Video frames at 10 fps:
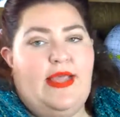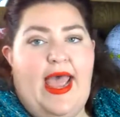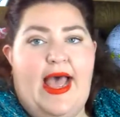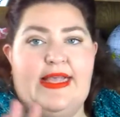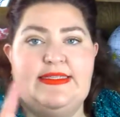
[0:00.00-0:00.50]

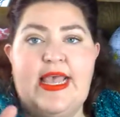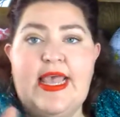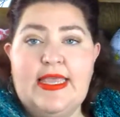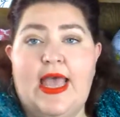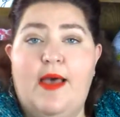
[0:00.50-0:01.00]
has
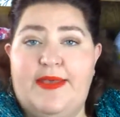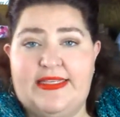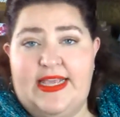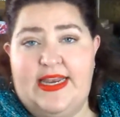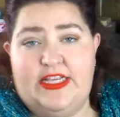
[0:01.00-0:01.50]

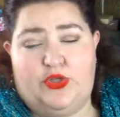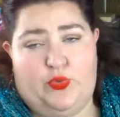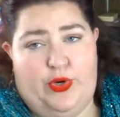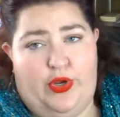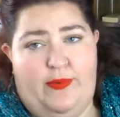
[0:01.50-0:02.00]
cubbies in his
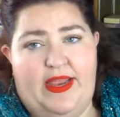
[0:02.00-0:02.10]
room,